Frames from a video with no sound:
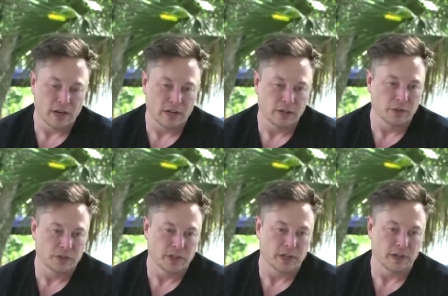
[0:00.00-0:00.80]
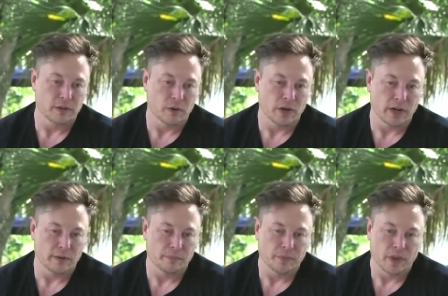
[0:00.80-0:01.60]
uh, using
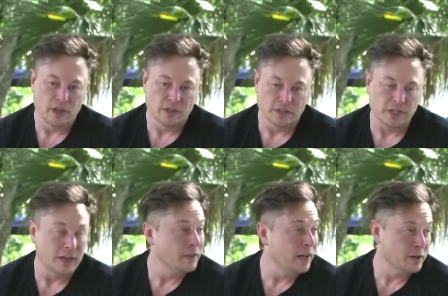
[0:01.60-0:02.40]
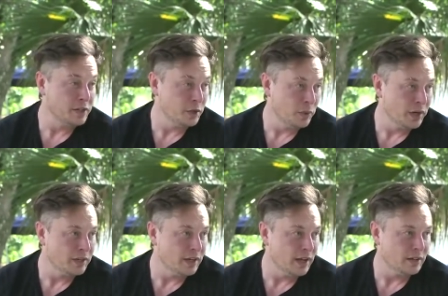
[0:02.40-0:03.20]
um, sustainable energy,
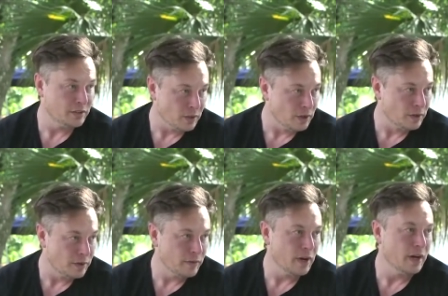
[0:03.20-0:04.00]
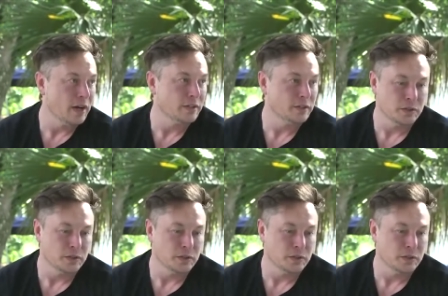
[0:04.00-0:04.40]
wind and solar, mm -hmm.